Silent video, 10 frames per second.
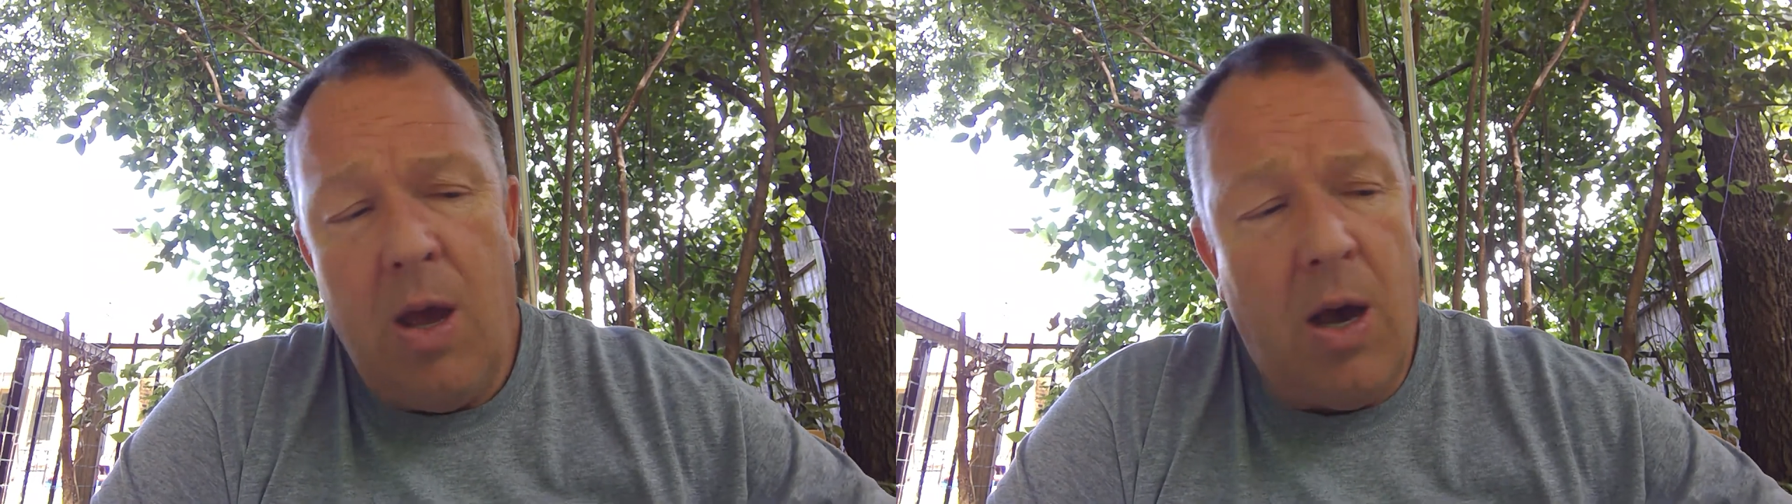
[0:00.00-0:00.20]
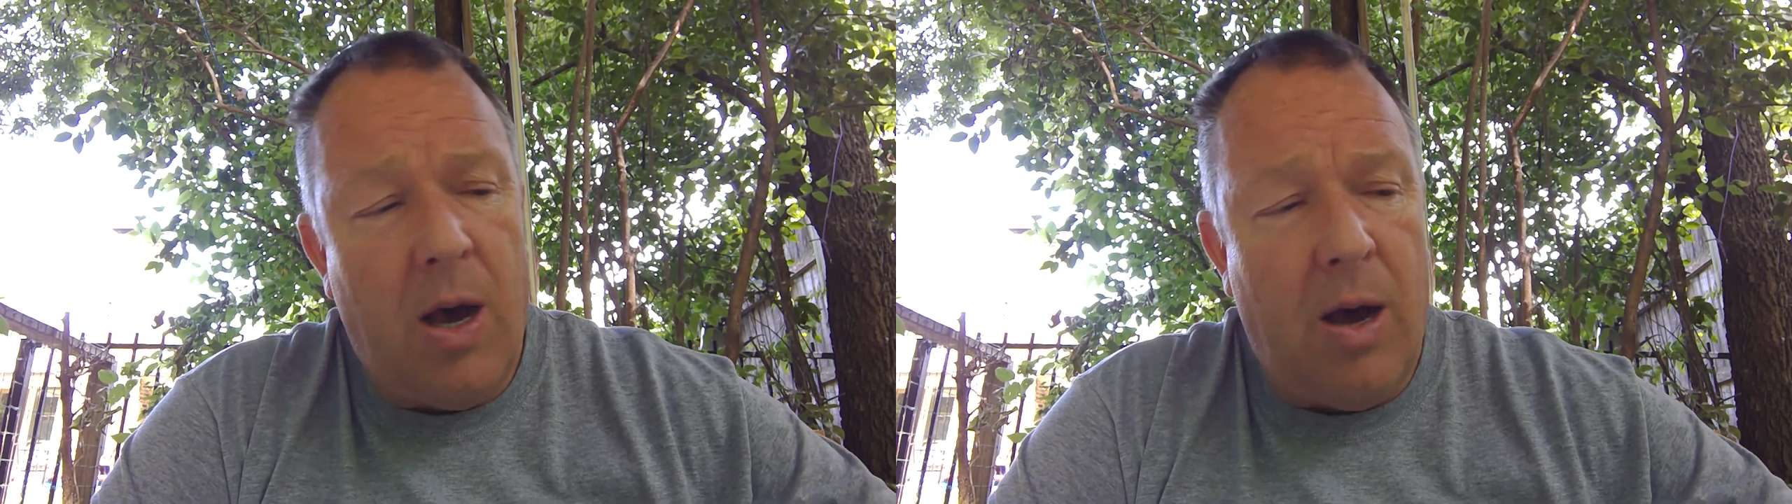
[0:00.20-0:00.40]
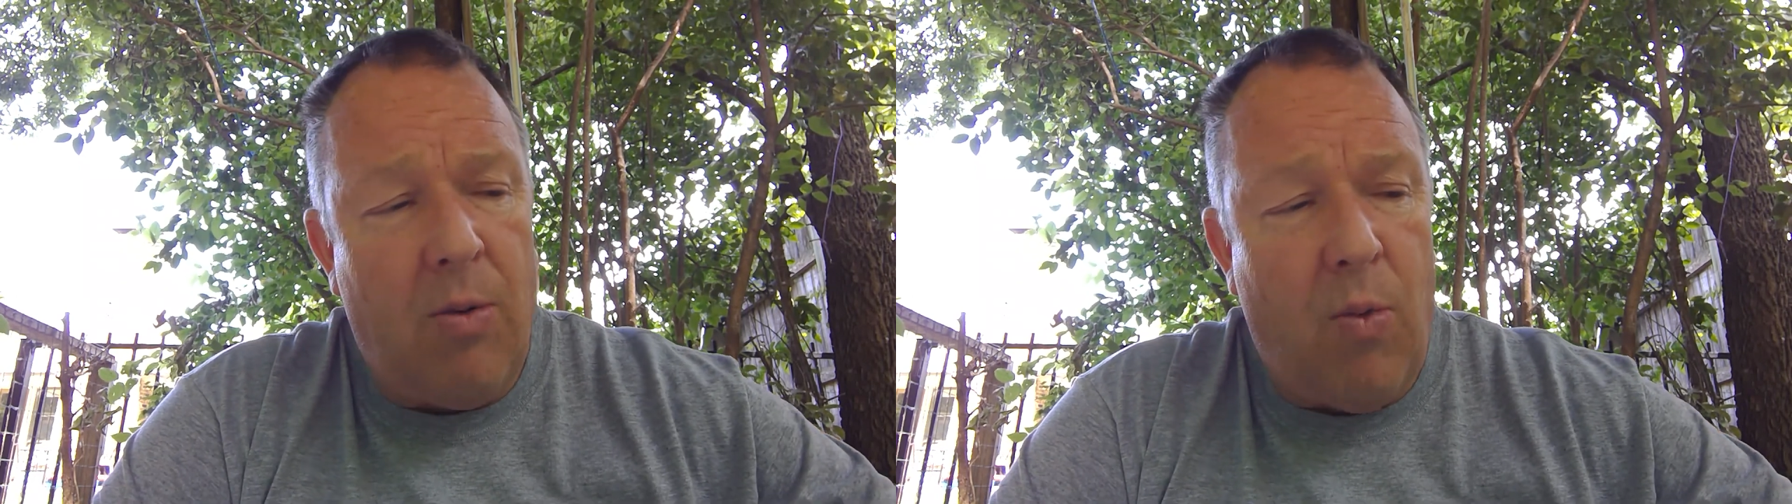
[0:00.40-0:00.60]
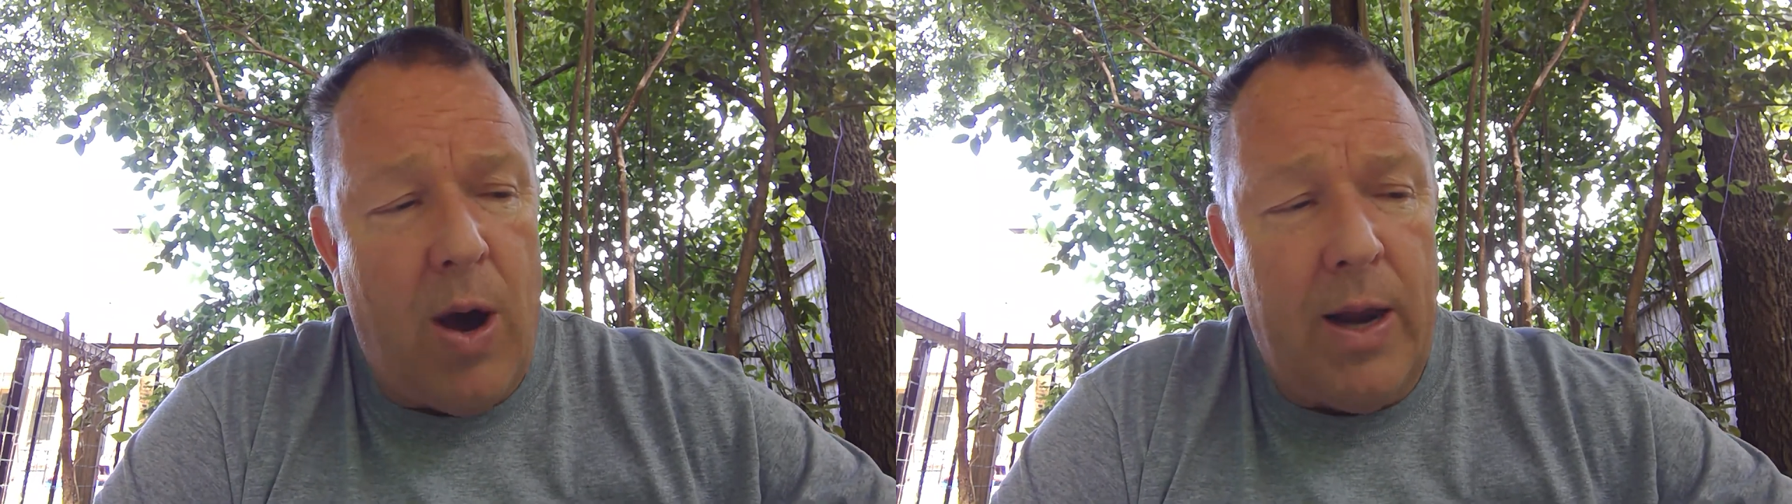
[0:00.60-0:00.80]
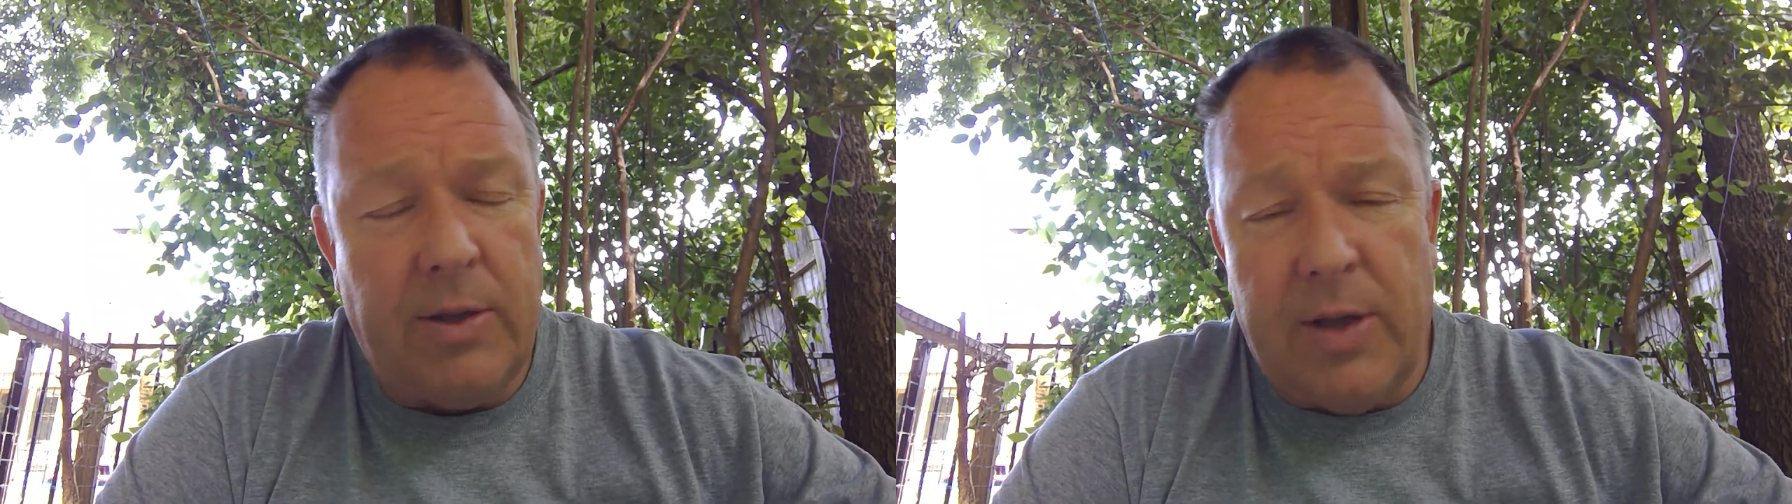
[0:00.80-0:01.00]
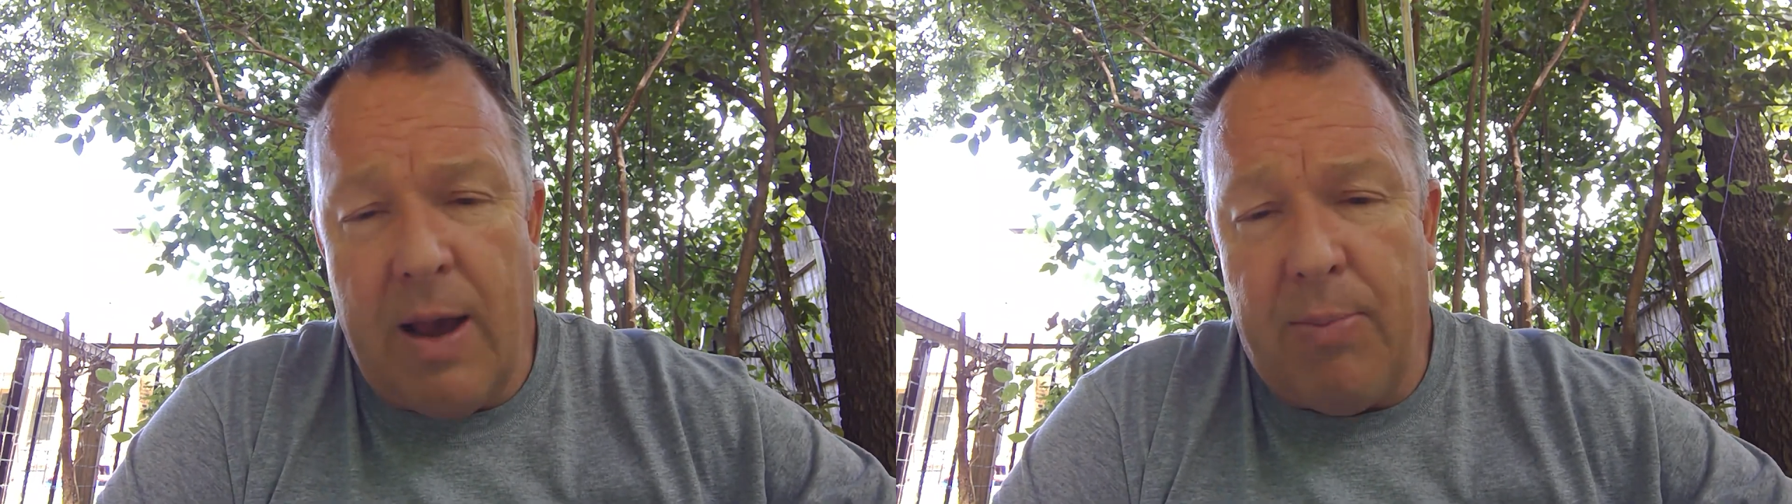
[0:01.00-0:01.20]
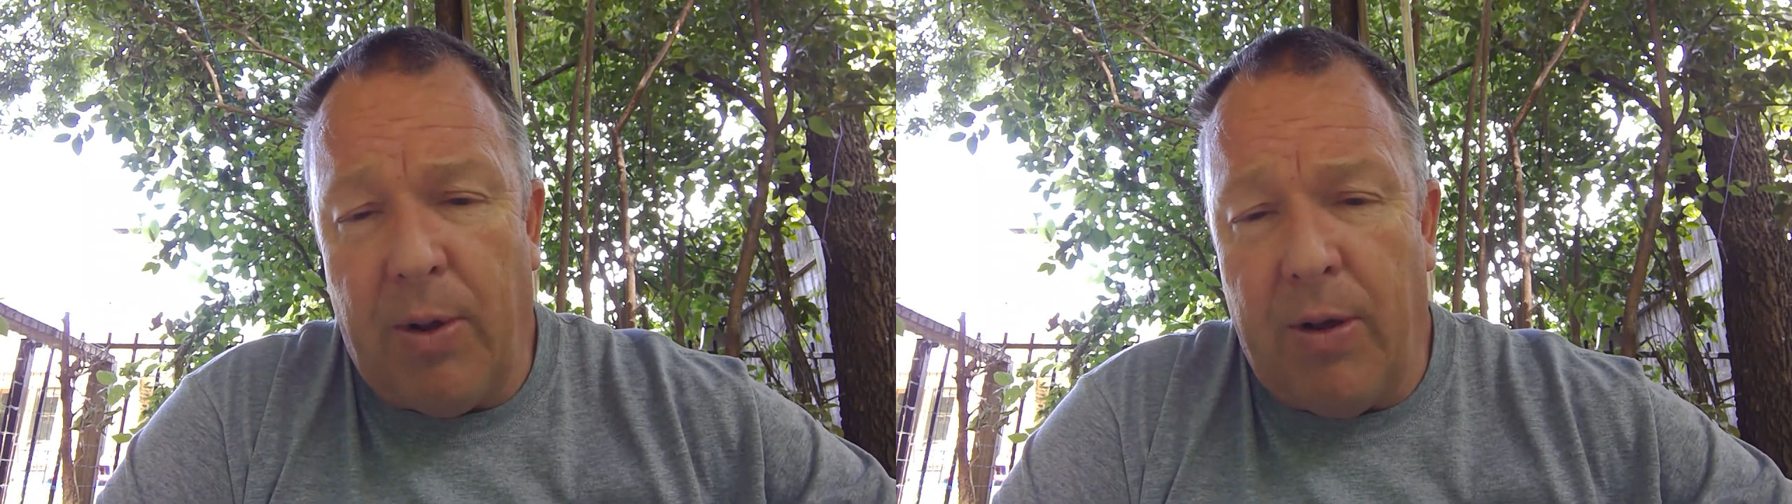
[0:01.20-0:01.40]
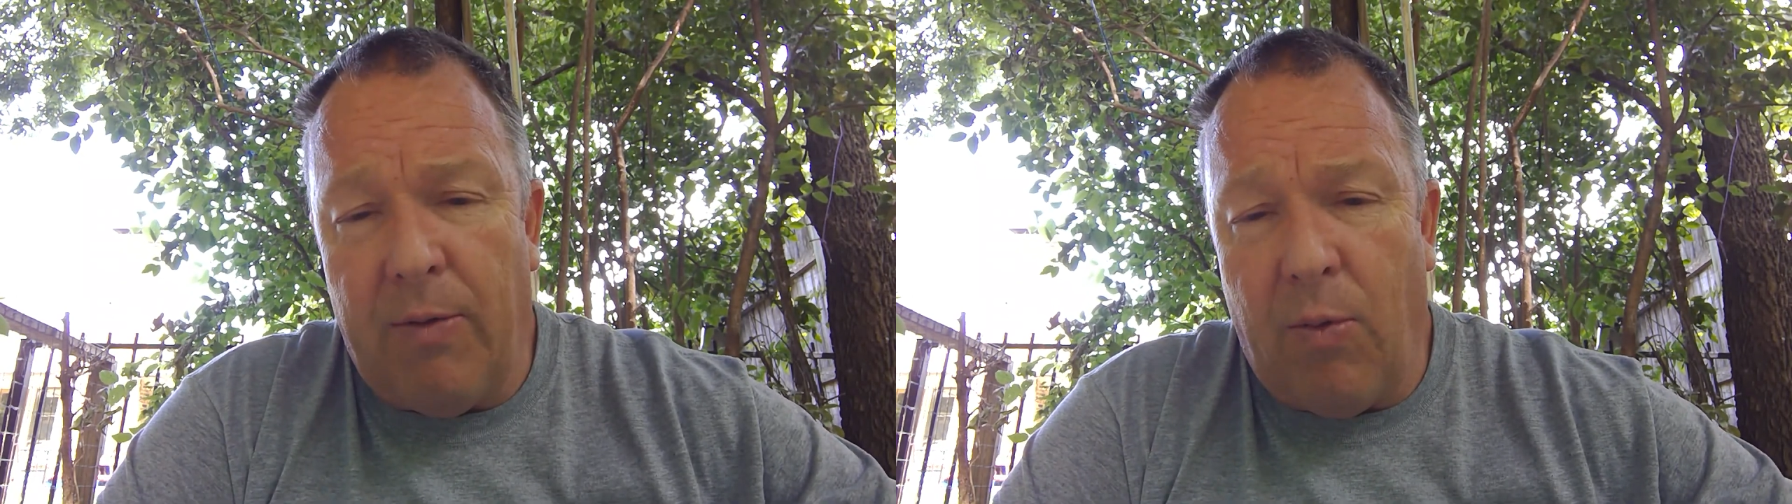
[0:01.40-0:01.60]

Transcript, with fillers: uh, one example of